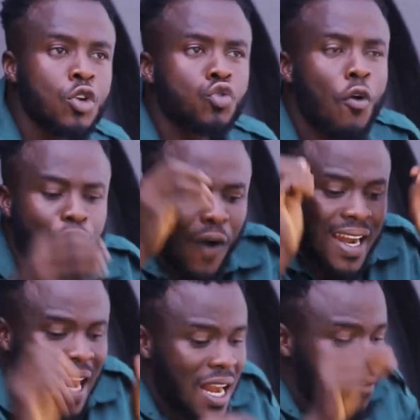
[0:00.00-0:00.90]
So
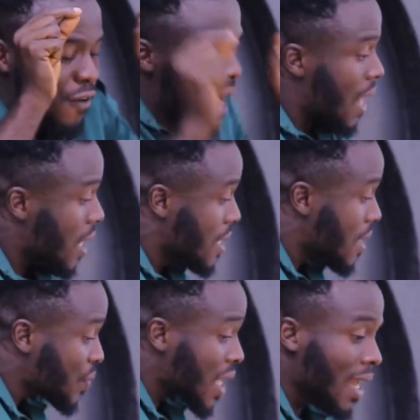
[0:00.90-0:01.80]
finally, finally,
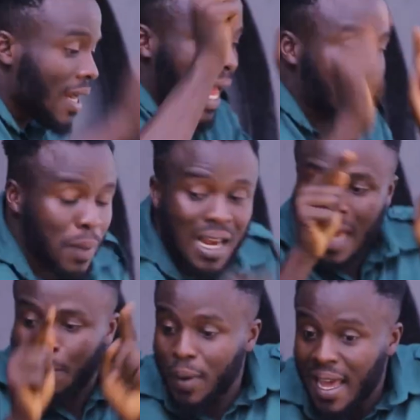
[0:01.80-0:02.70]
like
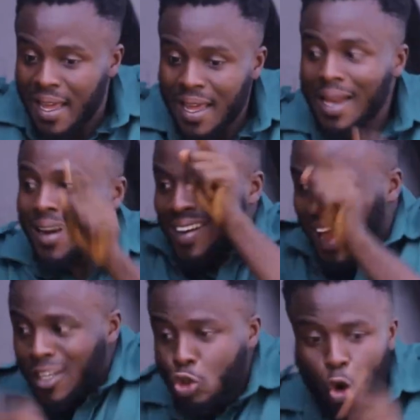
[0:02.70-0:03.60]
play,
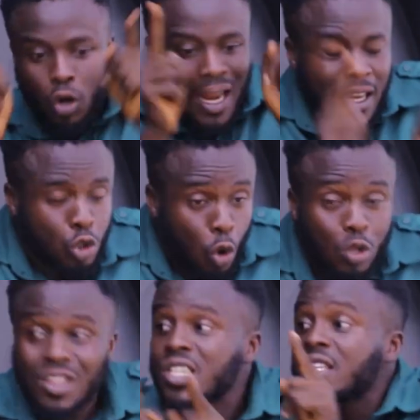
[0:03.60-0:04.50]
like joke,
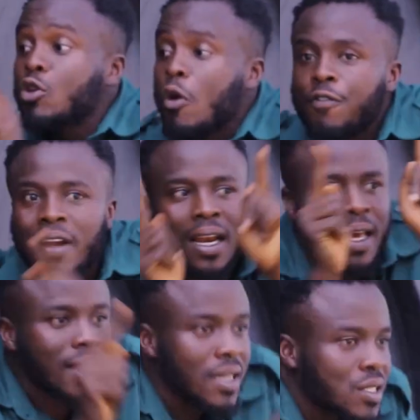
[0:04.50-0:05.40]
this girl don't finally
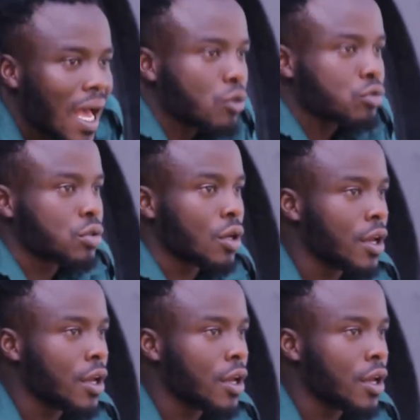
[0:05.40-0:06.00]
enter this house.